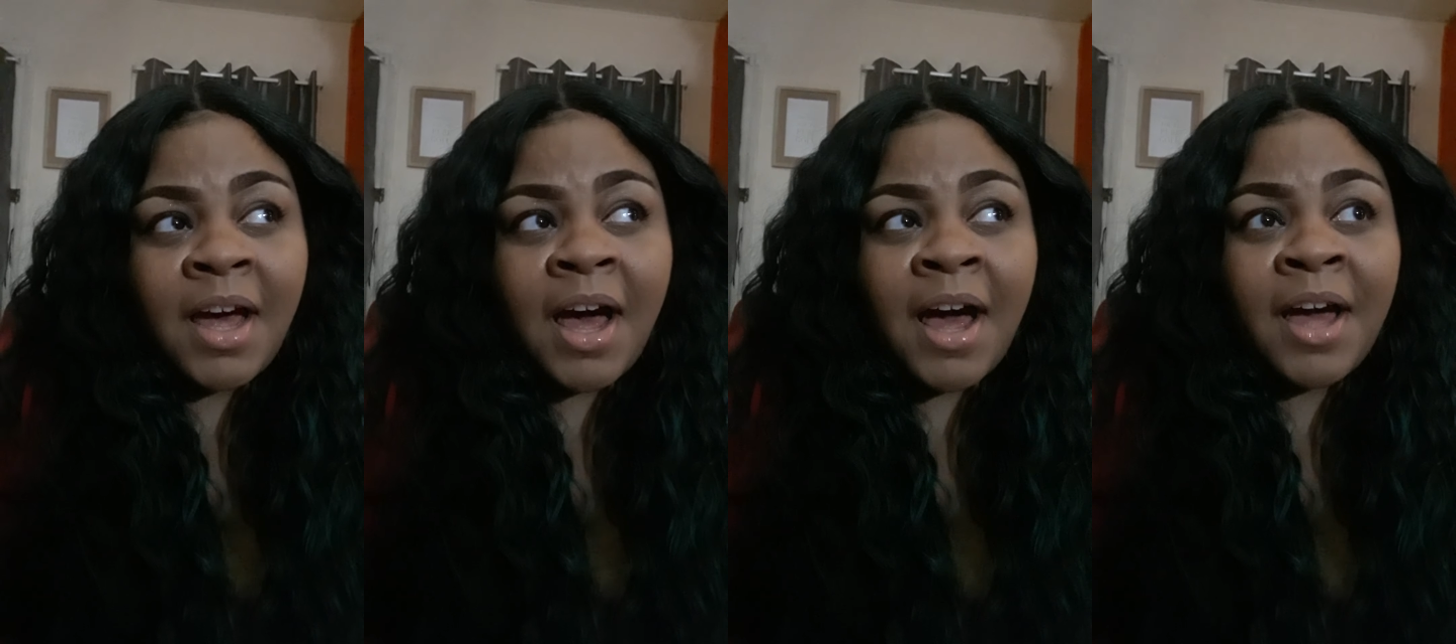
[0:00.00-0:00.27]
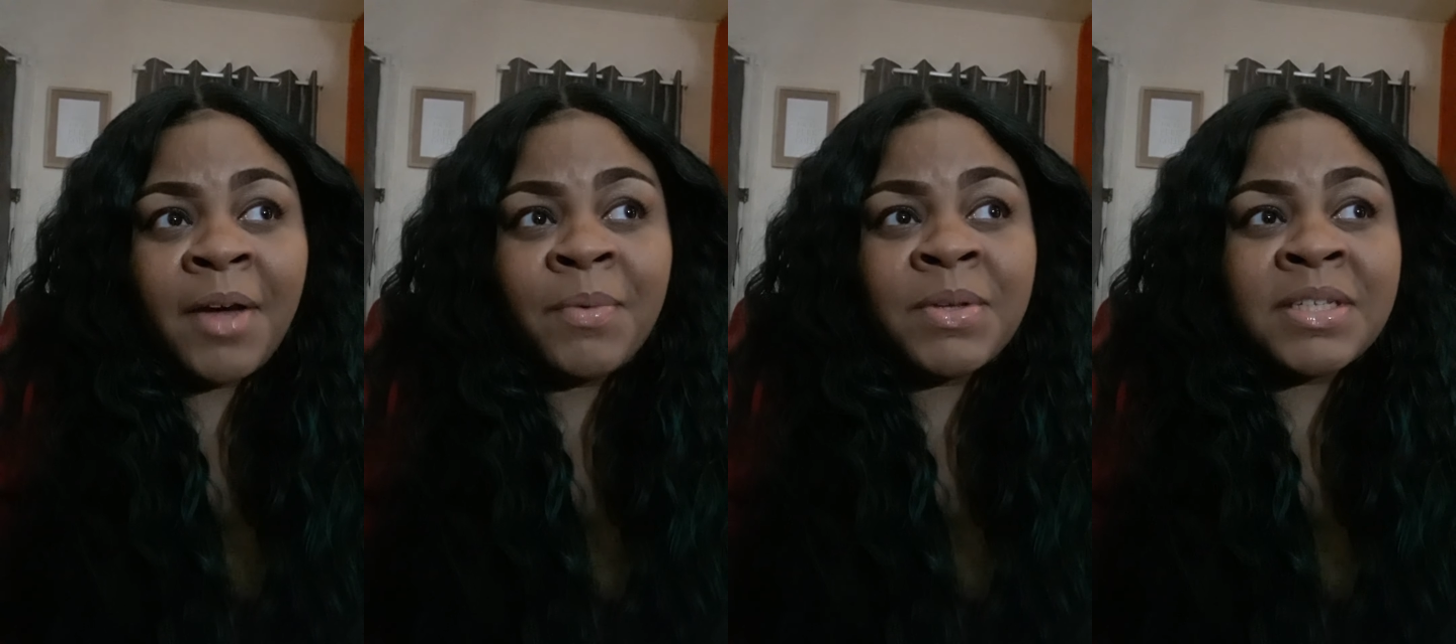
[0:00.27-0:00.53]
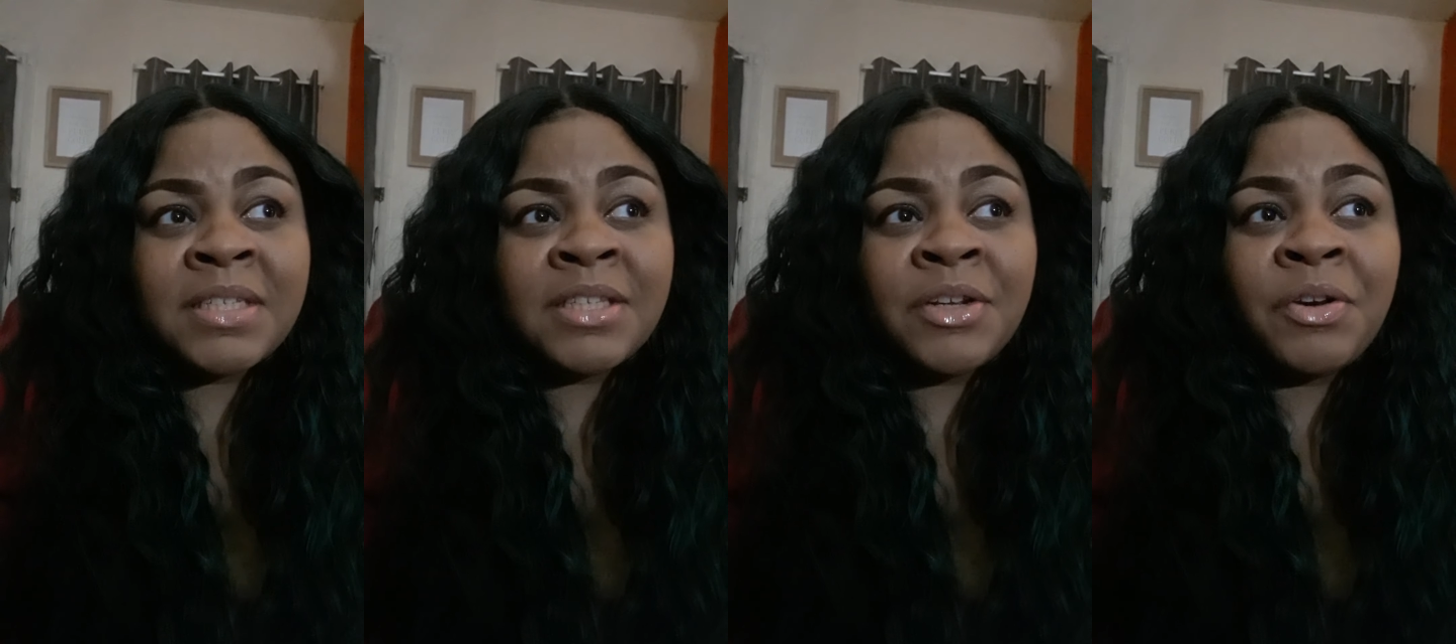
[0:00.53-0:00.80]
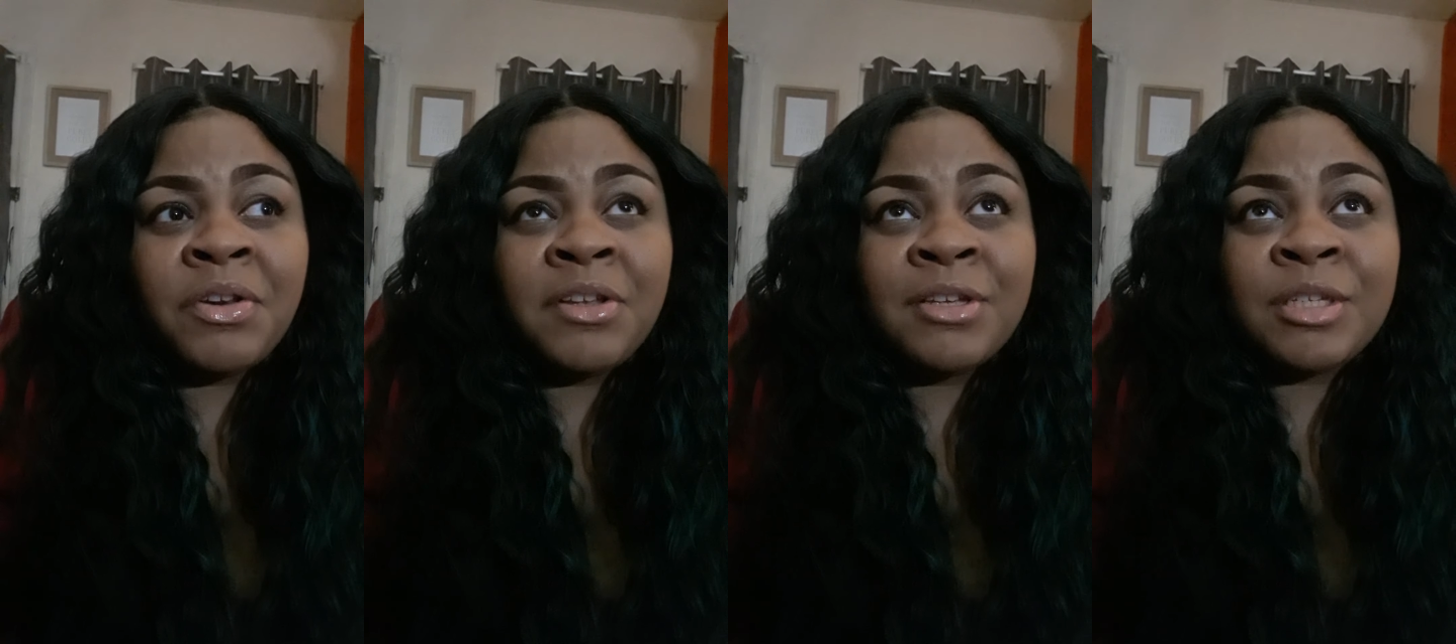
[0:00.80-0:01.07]
I was
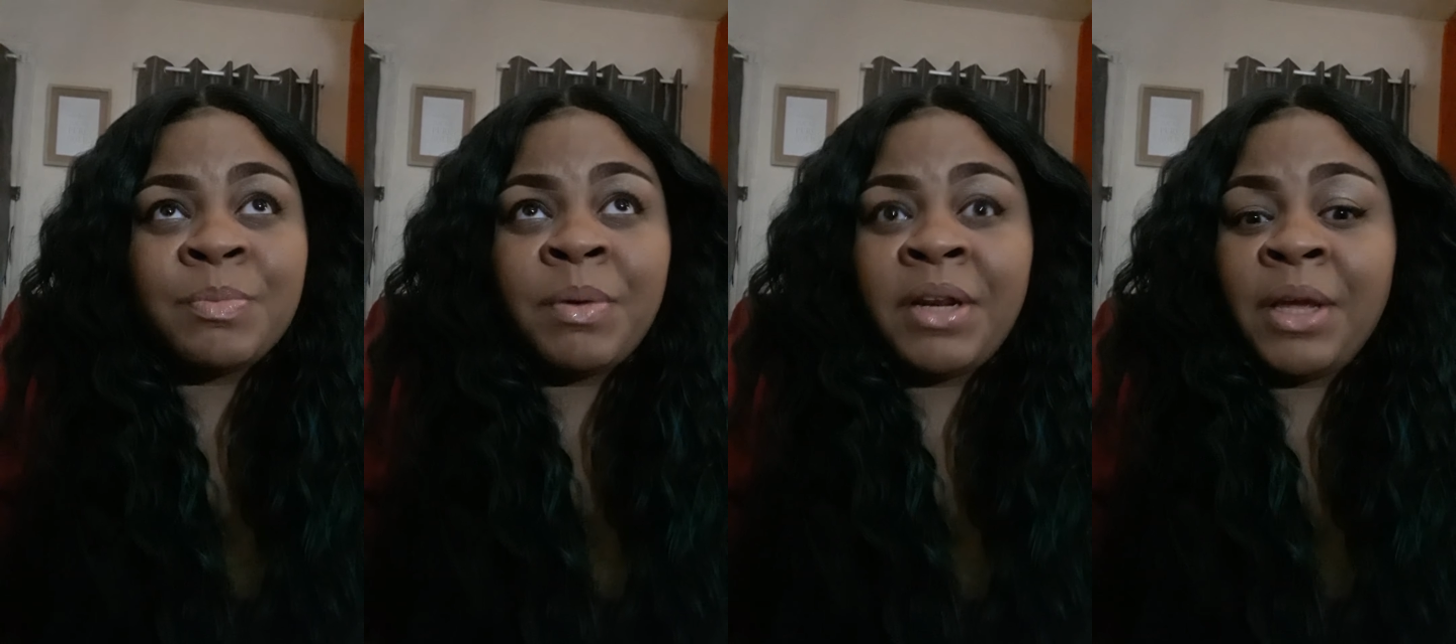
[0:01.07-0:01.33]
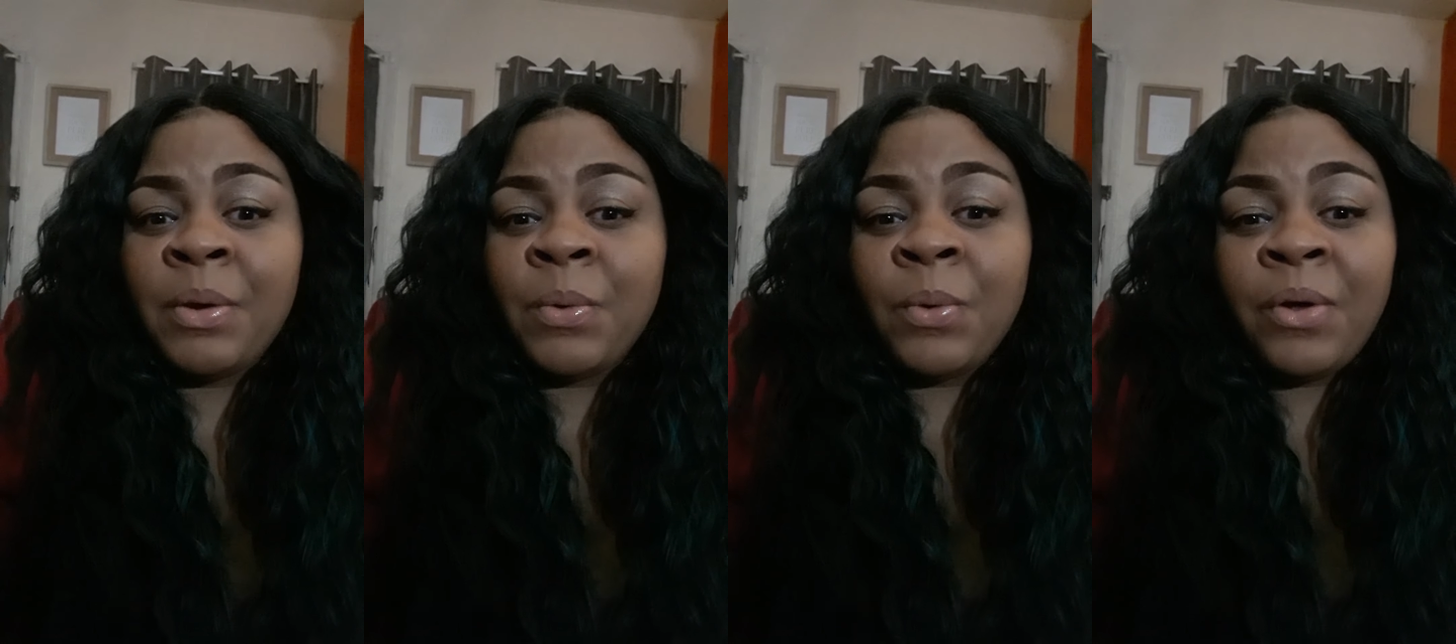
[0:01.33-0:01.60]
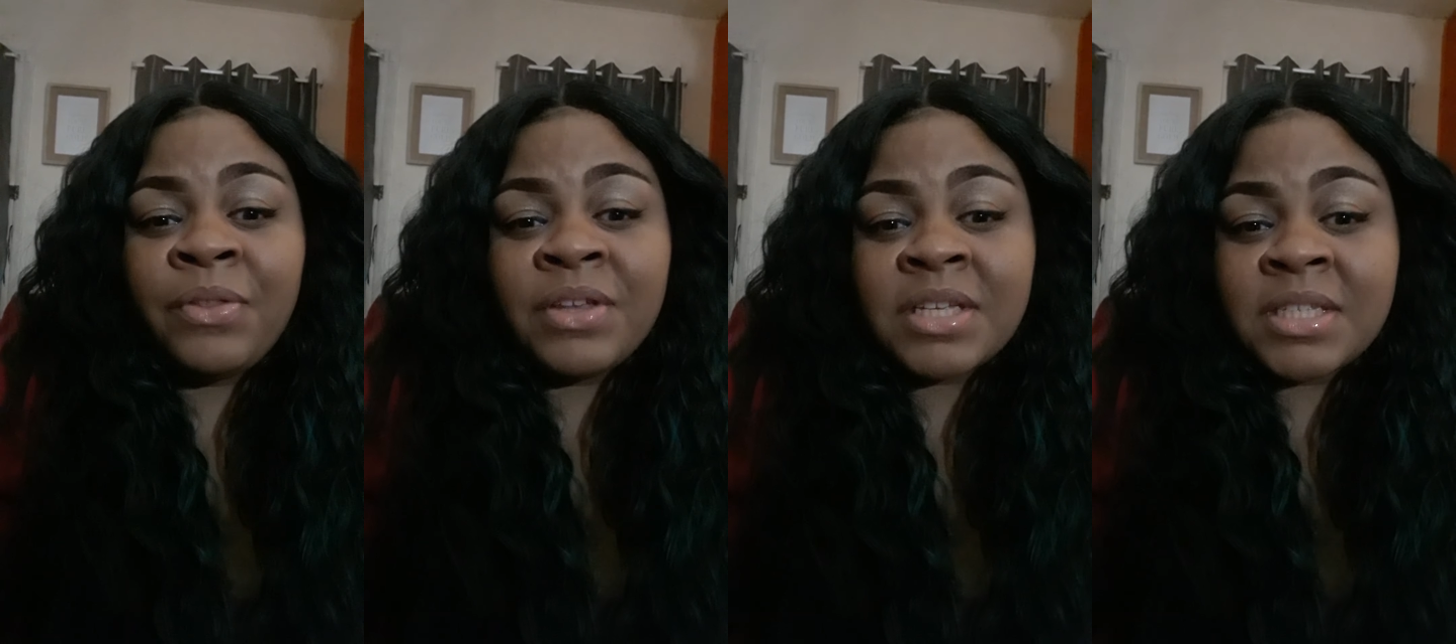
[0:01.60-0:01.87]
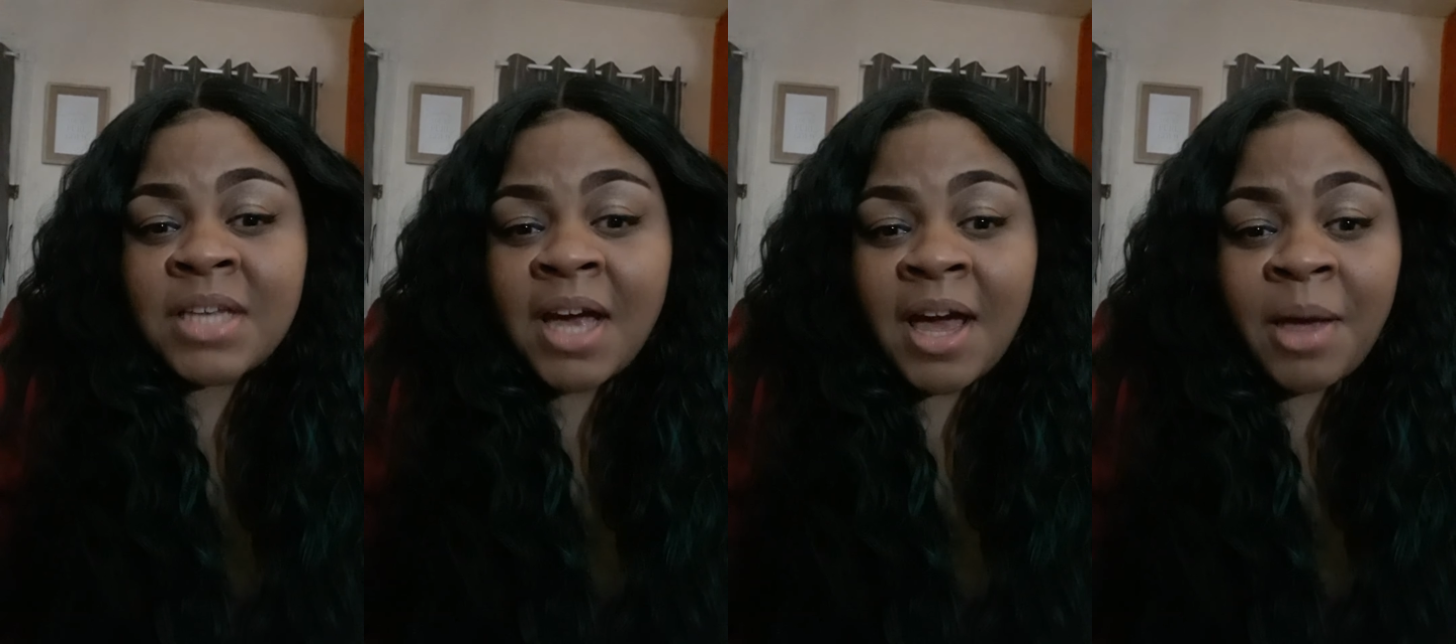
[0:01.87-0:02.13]
literally spending all
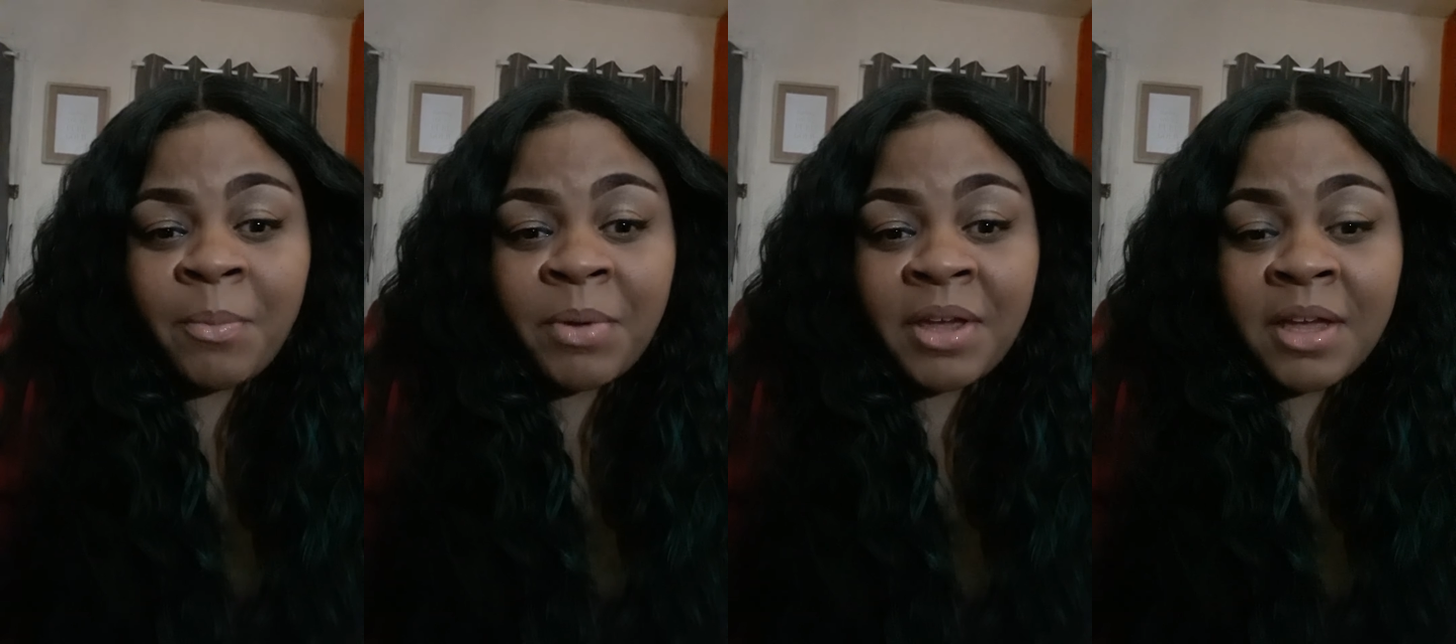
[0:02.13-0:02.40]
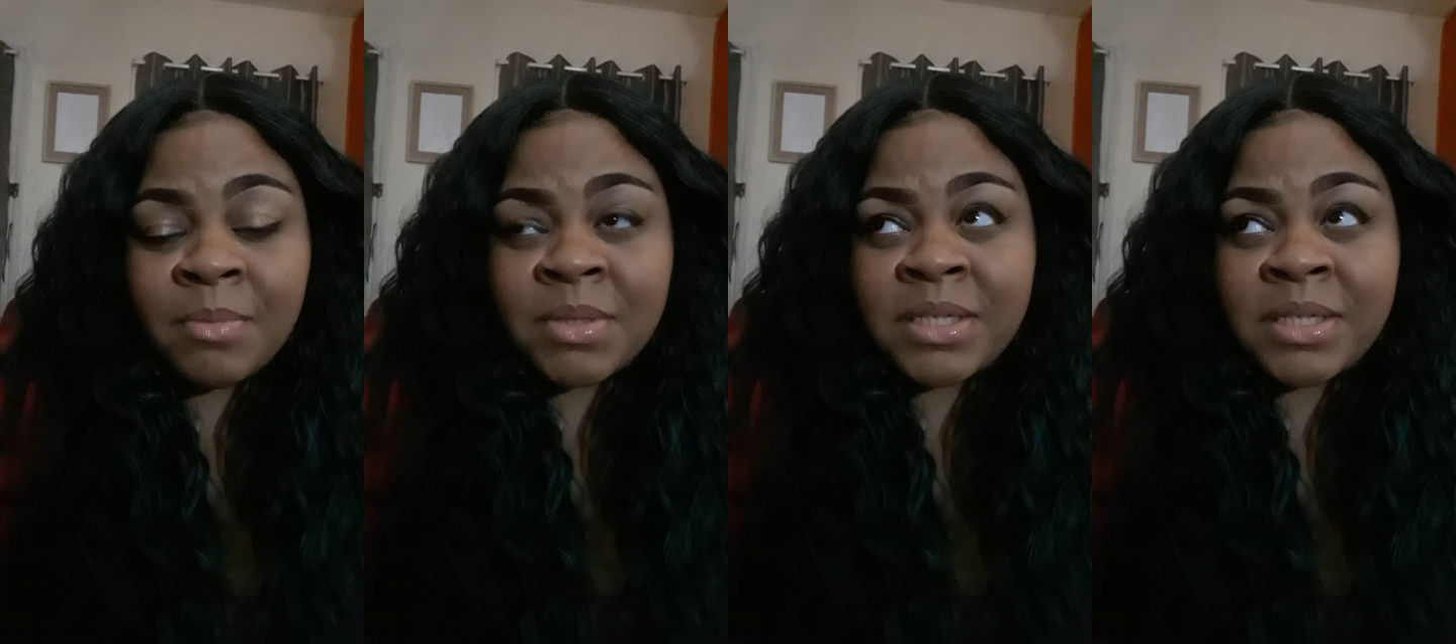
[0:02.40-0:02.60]
this time with him,